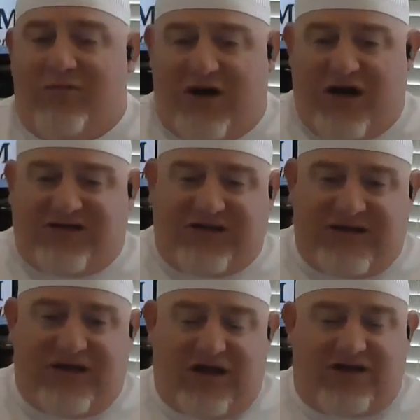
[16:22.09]
because
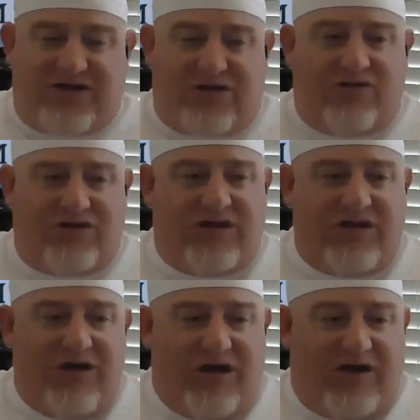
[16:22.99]
it shows
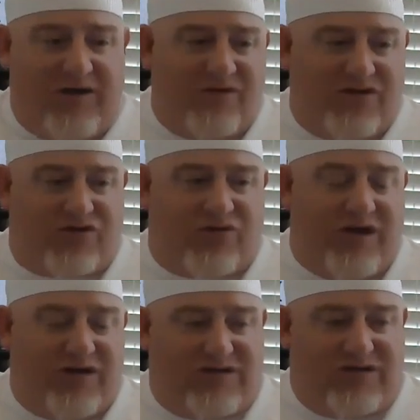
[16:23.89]
and
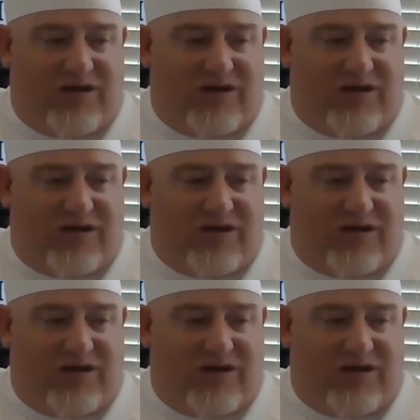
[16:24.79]
demonstrates